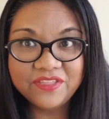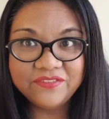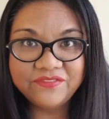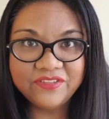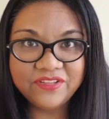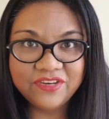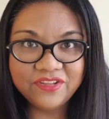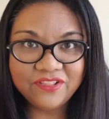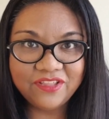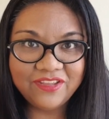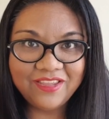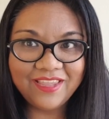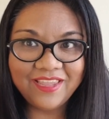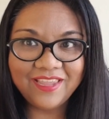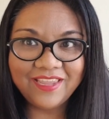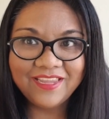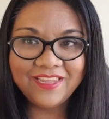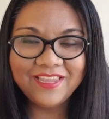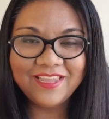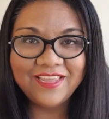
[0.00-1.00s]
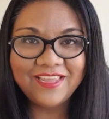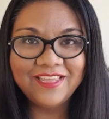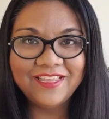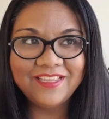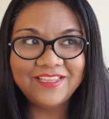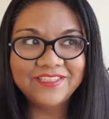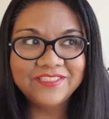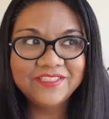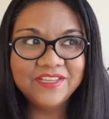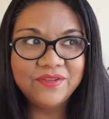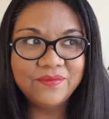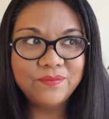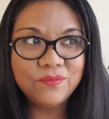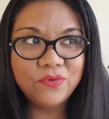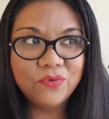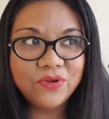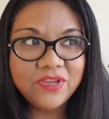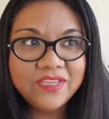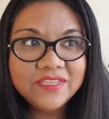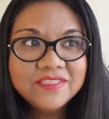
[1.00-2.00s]
The vanilla cake is
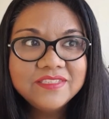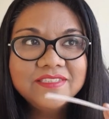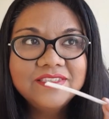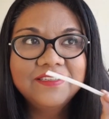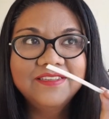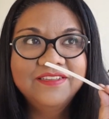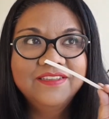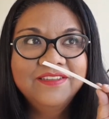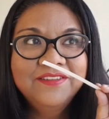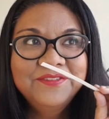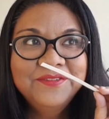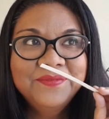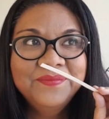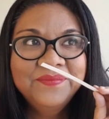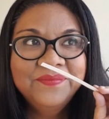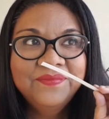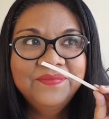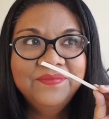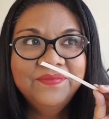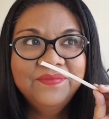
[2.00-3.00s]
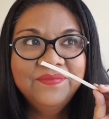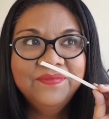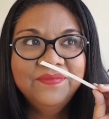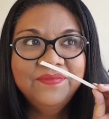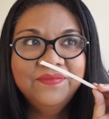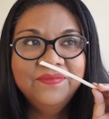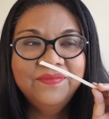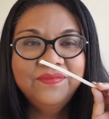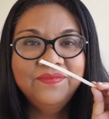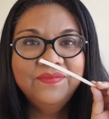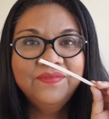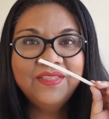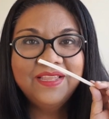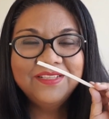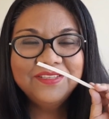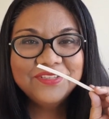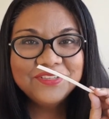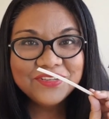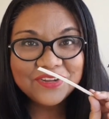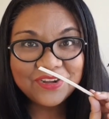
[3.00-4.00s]
moist
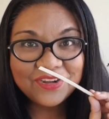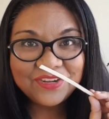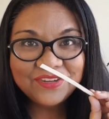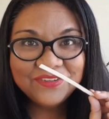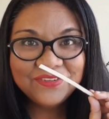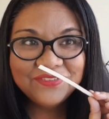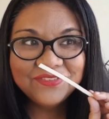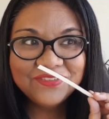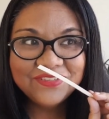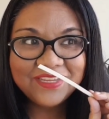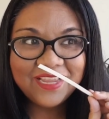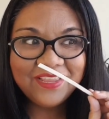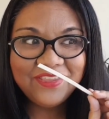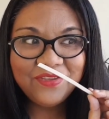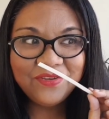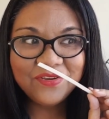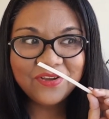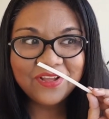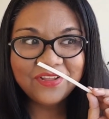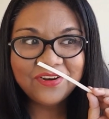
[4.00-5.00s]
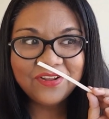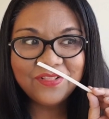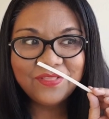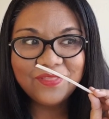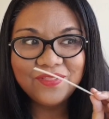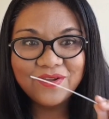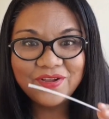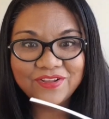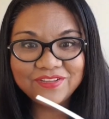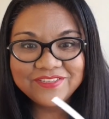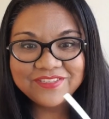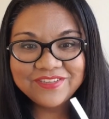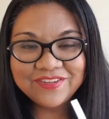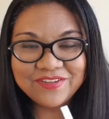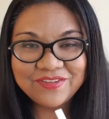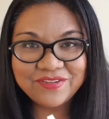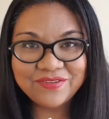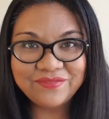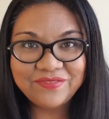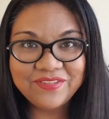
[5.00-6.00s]
and soft and you got a lot
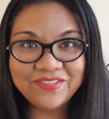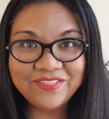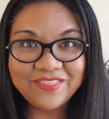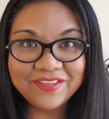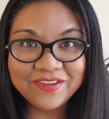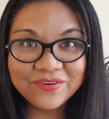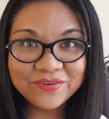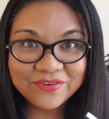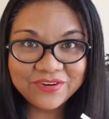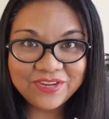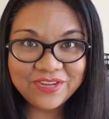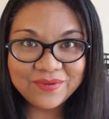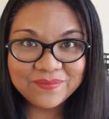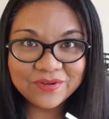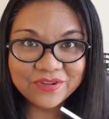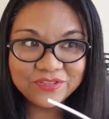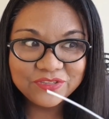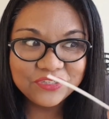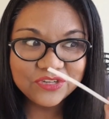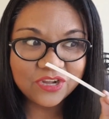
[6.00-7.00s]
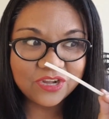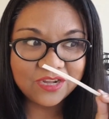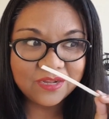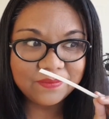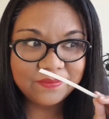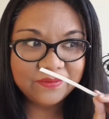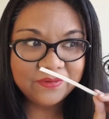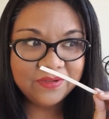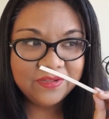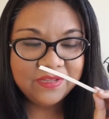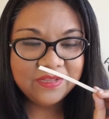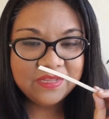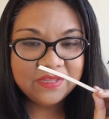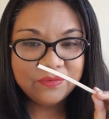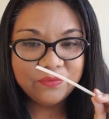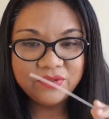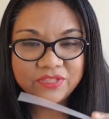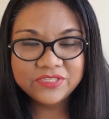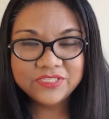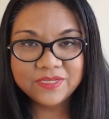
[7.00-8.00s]
of the cream on top
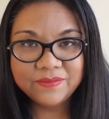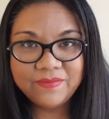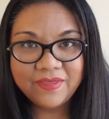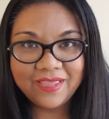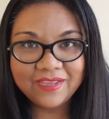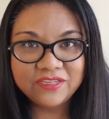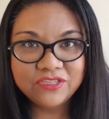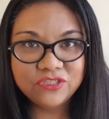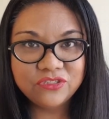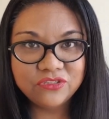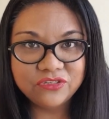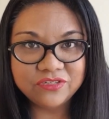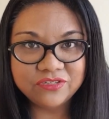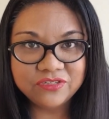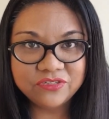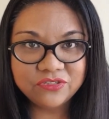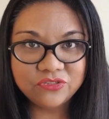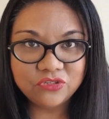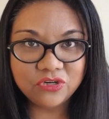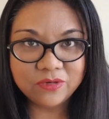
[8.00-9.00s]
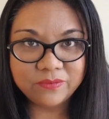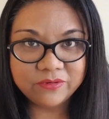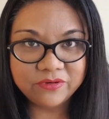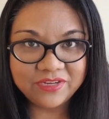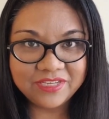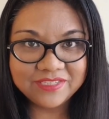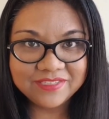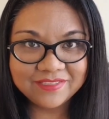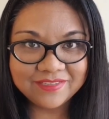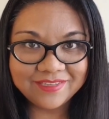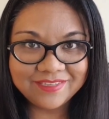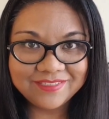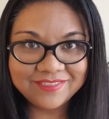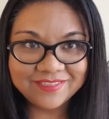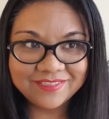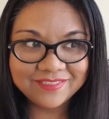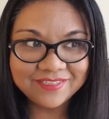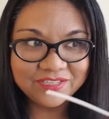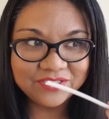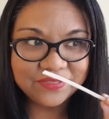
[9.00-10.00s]
with some extra strawberry
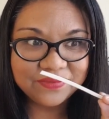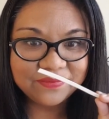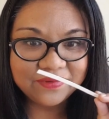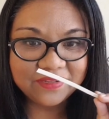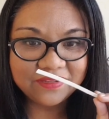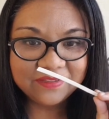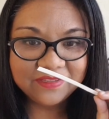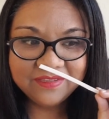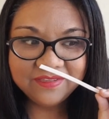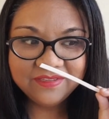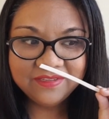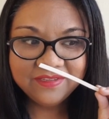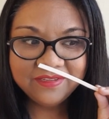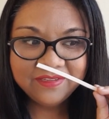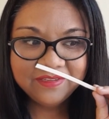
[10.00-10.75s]
slices as well.